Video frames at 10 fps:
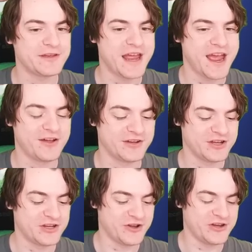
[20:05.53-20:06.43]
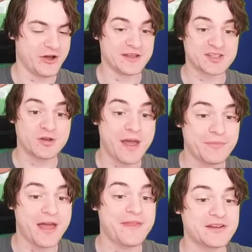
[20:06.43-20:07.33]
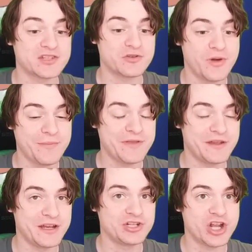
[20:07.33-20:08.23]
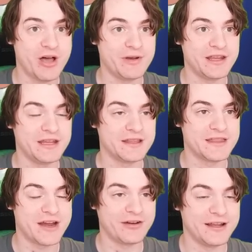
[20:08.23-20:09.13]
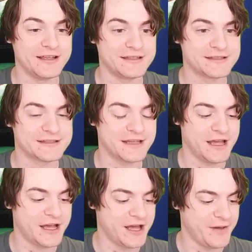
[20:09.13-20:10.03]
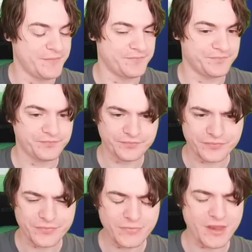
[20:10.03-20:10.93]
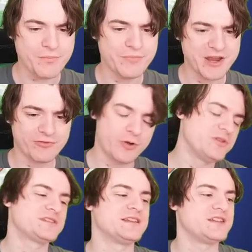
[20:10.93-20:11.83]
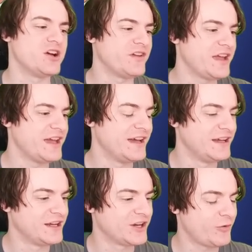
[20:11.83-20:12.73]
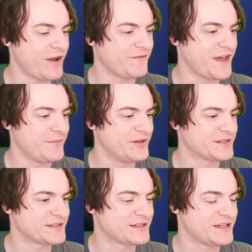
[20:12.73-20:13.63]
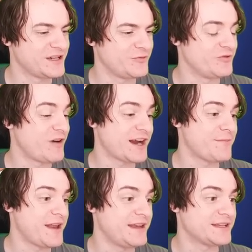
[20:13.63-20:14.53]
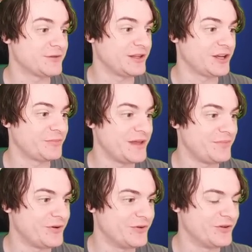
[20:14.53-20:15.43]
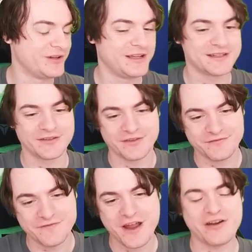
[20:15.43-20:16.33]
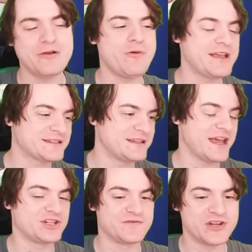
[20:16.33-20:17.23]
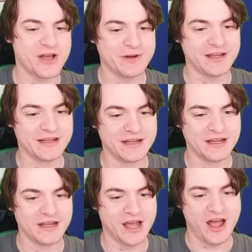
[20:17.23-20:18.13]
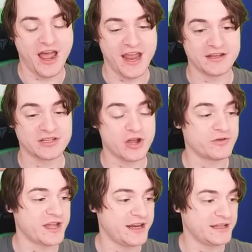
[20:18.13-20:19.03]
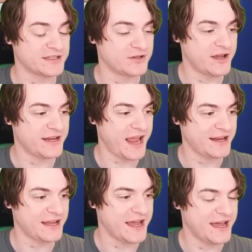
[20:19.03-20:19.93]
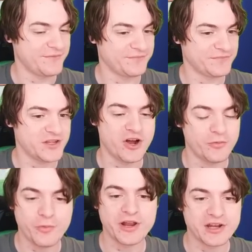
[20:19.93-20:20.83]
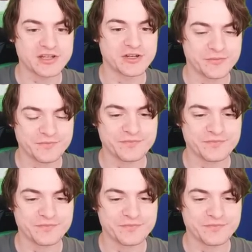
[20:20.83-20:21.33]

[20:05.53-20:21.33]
it down, you don't know it. So that does remind me that in Germany there is big Roman city over here, quite famous. Would recommend it to a lot of people. It's on the very western edge of Germany. I don't get it, so I can get, you know what we're gonna do